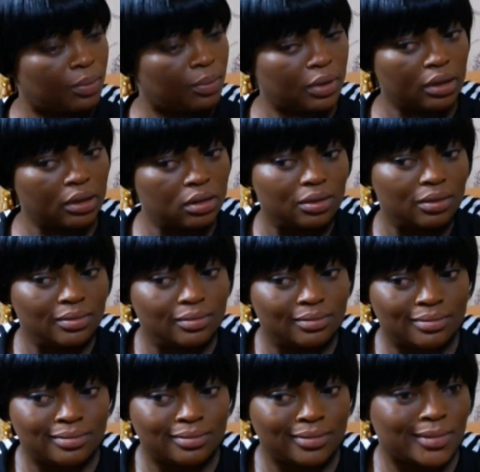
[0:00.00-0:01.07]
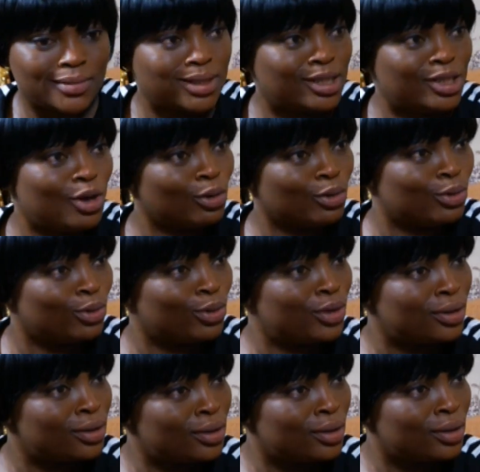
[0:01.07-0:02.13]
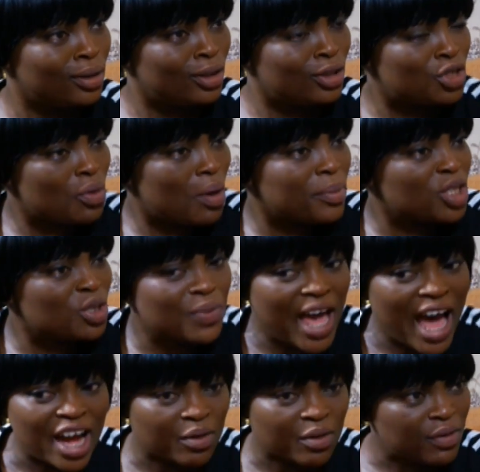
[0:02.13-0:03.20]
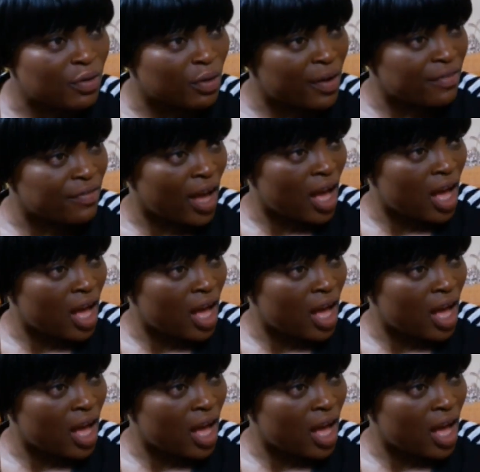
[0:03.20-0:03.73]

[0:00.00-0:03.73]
But is it not good? Do you want me to be angry forever?